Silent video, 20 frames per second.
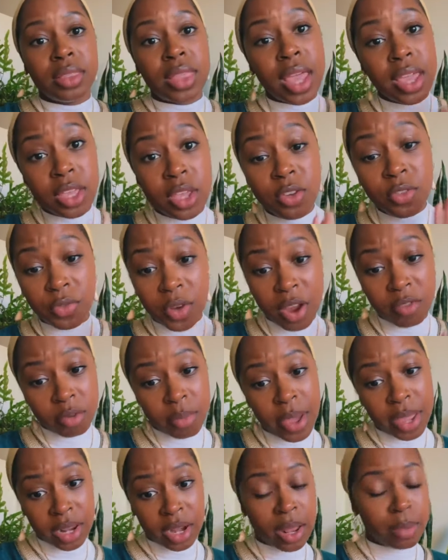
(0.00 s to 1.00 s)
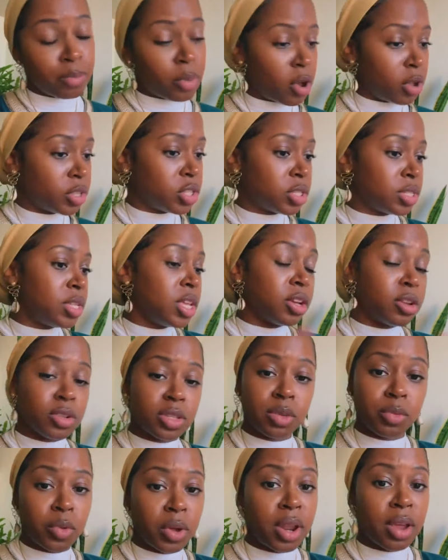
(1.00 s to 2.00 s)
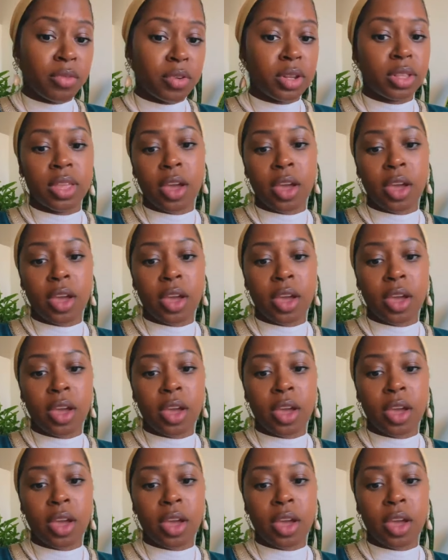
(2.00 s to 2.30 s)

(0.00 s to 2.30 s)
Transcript: Thank you for everybody that bought stickers or whatever